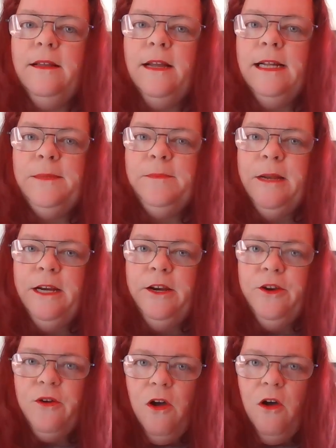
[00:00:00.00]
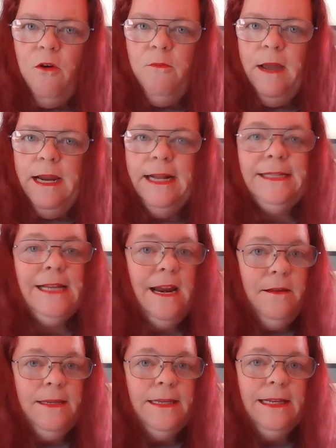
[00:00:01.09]
it's been in your home, and it's got
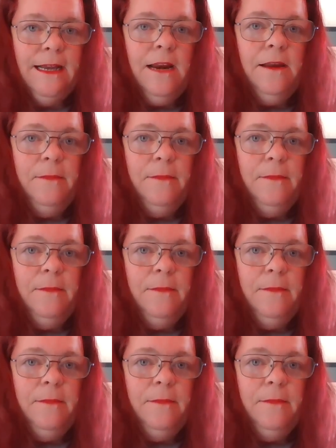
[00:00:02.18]
to